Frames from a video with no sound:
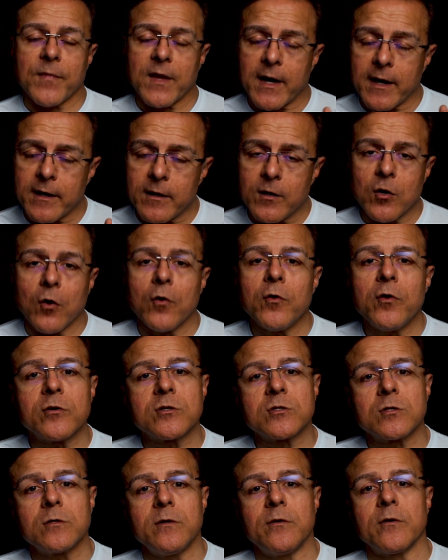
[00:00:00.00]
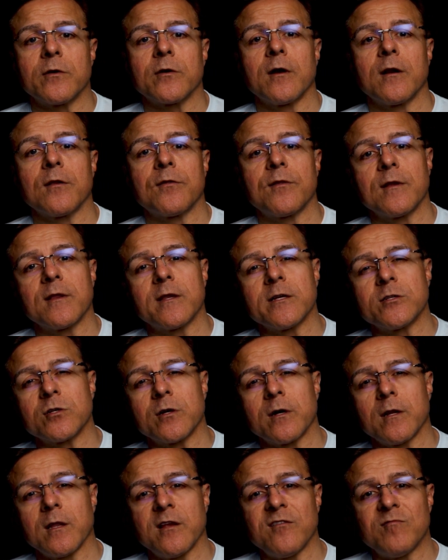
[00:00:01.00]
I know you're going to think that
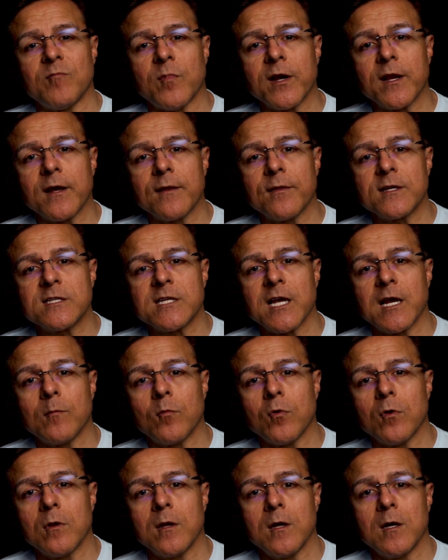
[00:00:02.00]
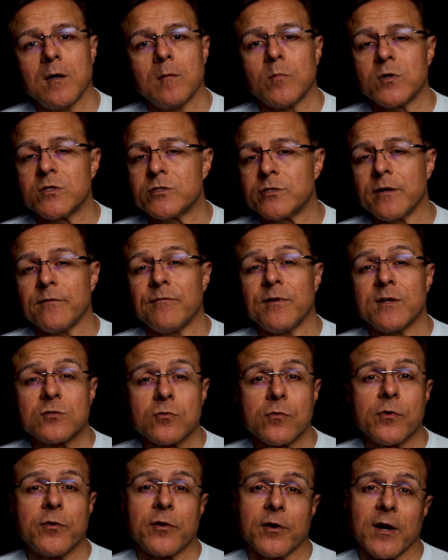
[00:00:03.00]
you're going to leave money on the table, but
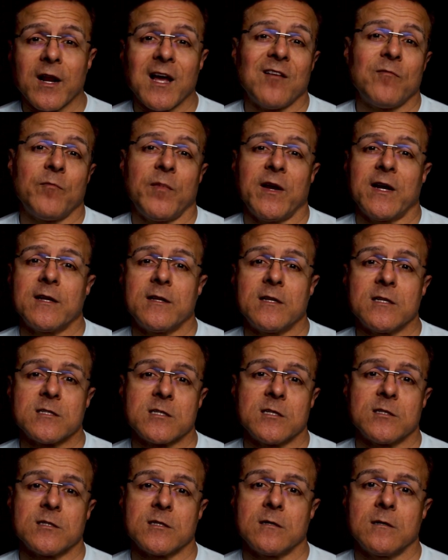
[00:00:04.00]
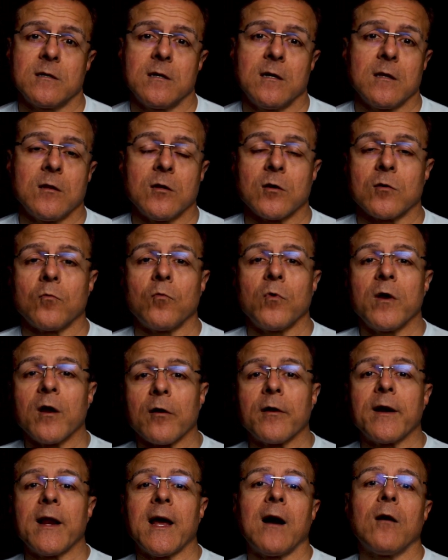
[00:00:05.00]
eventually you're going to have to make a decision. Look, we
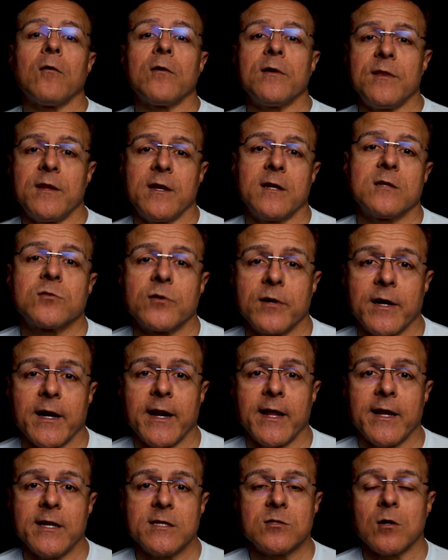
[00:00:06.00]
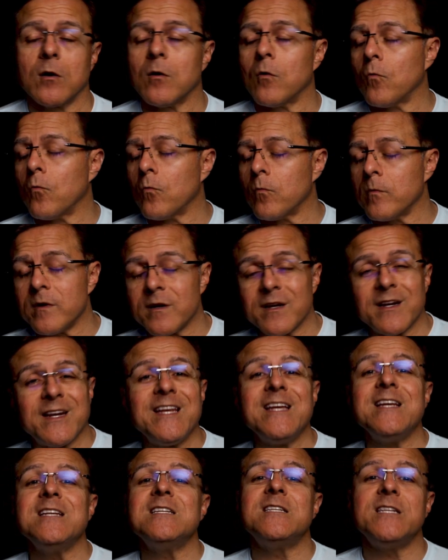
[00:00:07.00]
are now in the internet age,
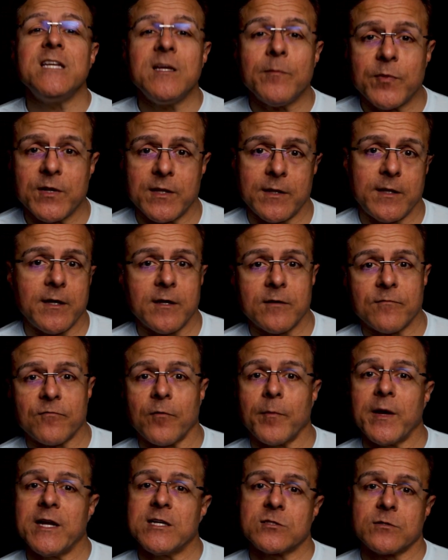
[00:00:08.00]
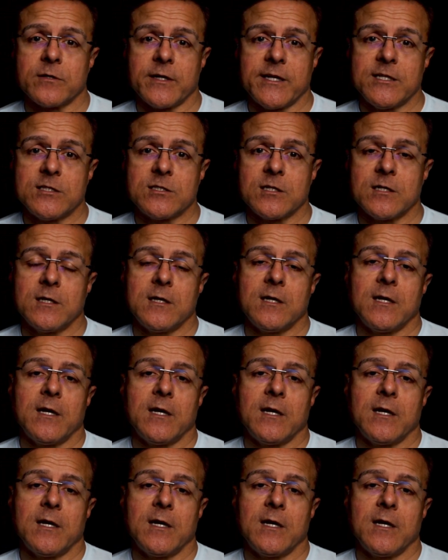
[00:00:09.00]
knee deep in the information age.